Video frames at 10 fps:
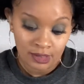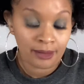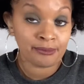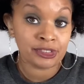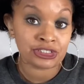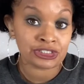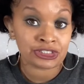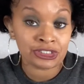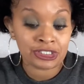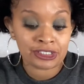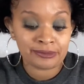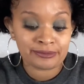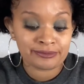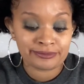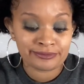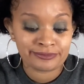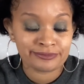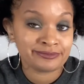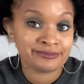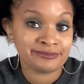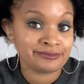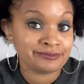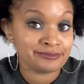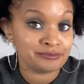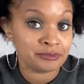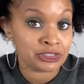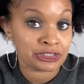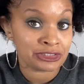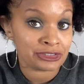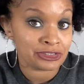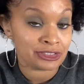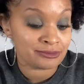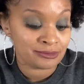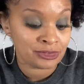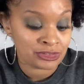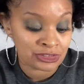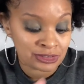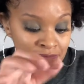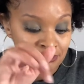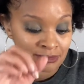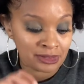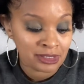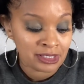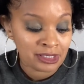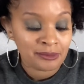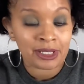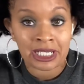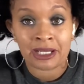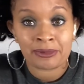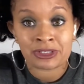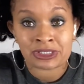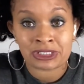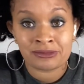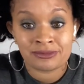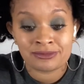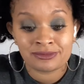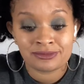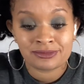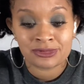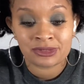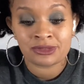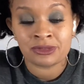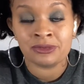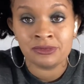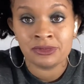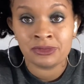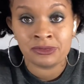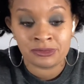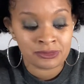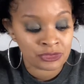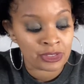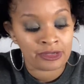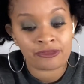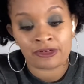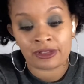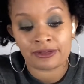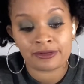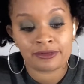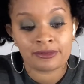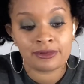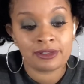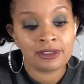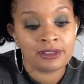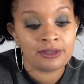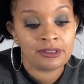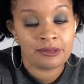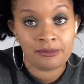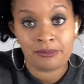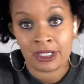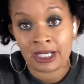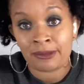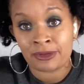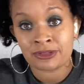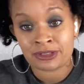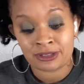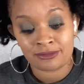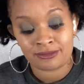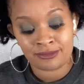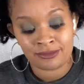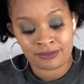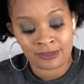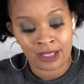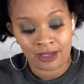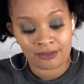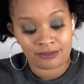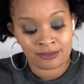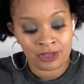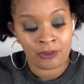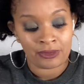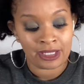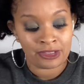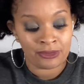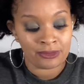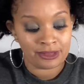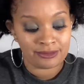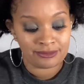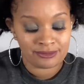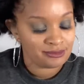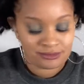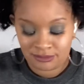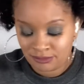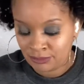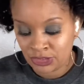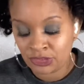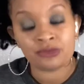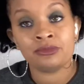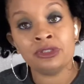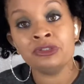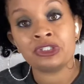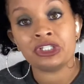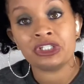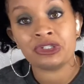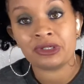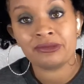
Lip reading: But you shouldn't. But you shouldn't. You should just pay that person who trained for this. Pay that person that know what they doing. But you shouldn't do it.